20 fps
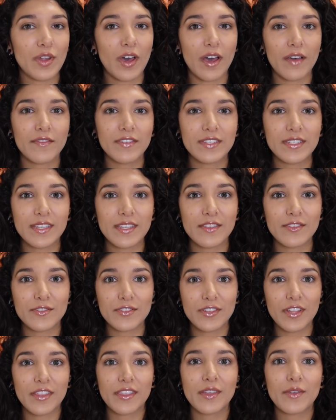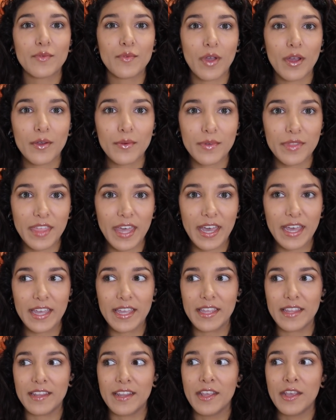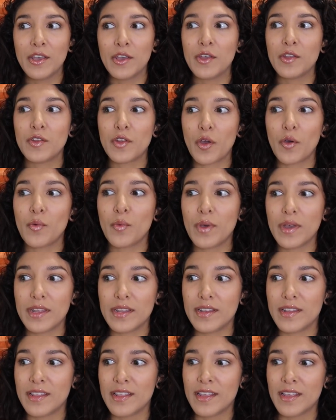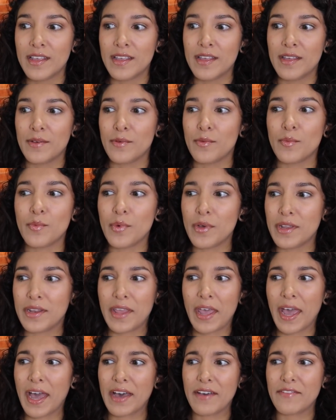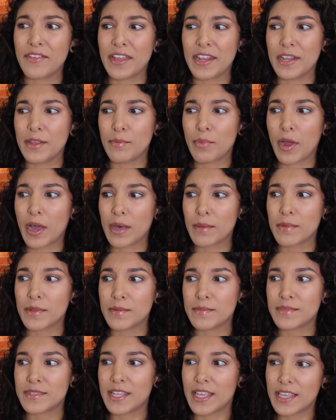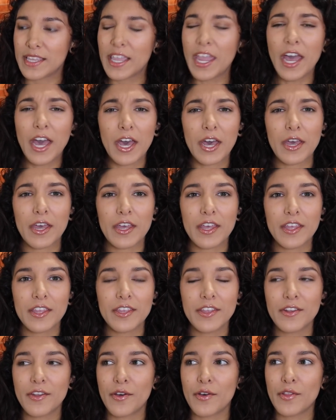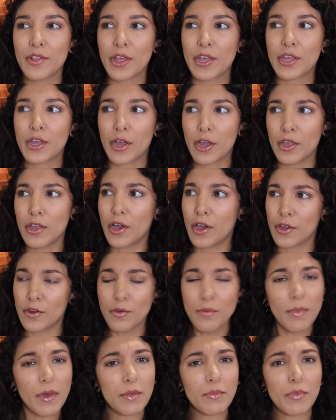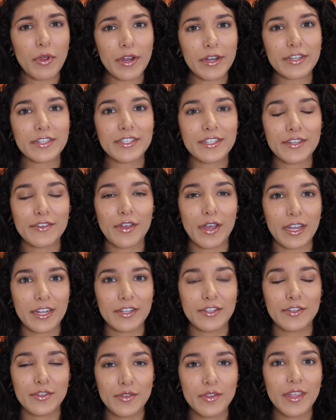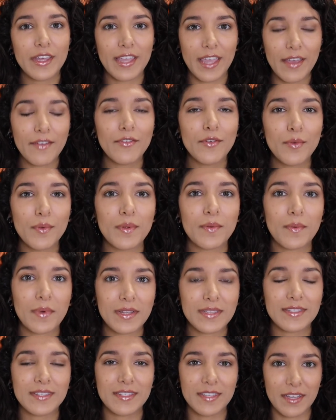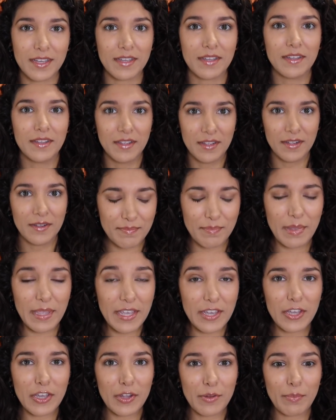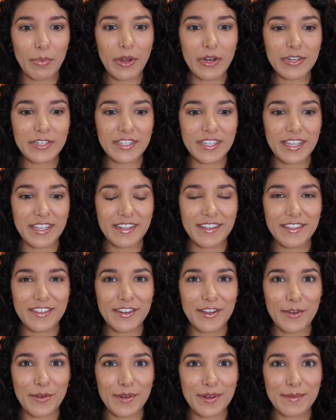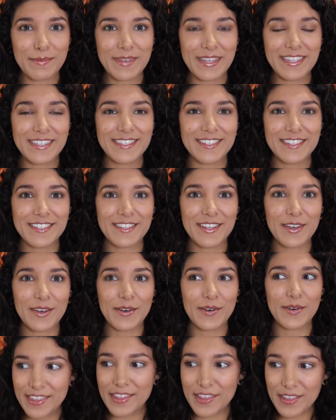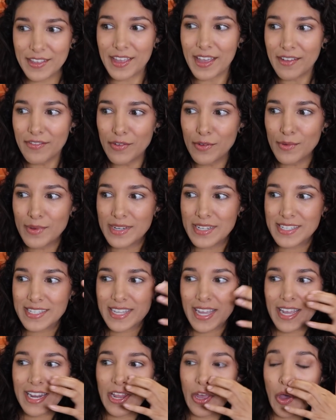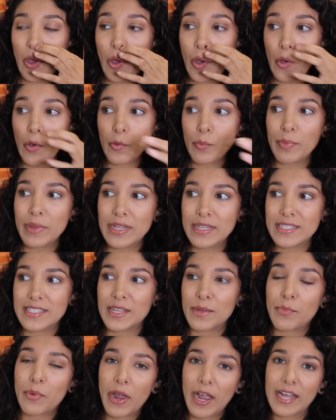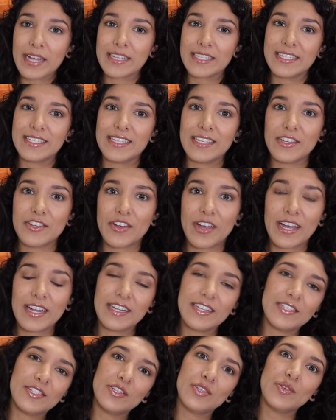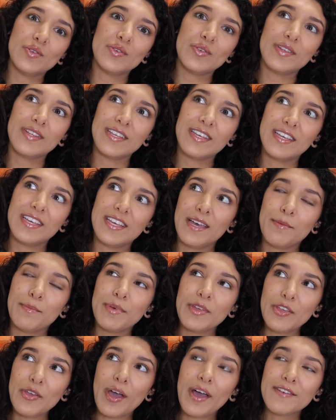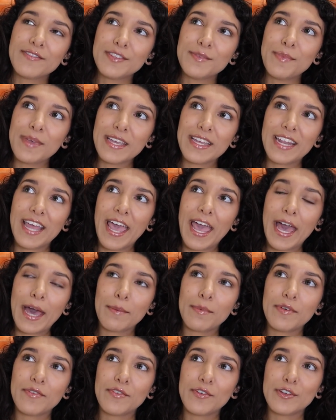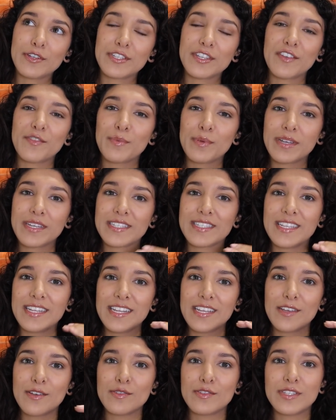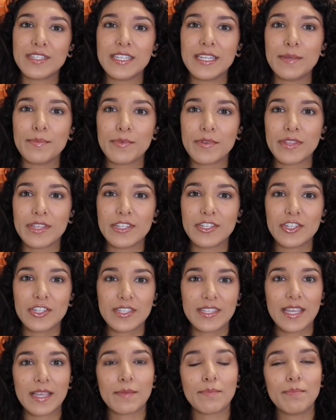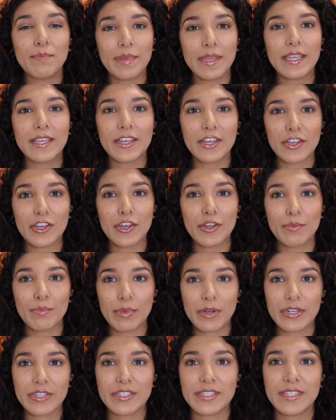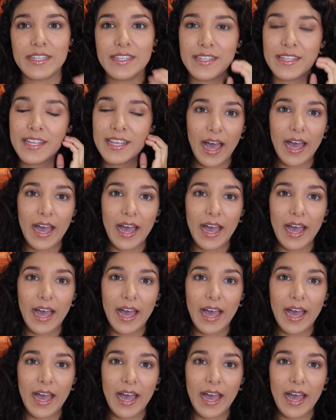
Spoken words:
Obviously, there's nothing wrong with that, and no one would have any problem saying, yeah, you know, like, I don't mind practicing gratitude. Like, everyone wants to be a good person, you know what I mean? So everyone is kind of open to practicing gratitude, but you have to make it a habit for yourself because then it goes deeper than just, like, being a good person.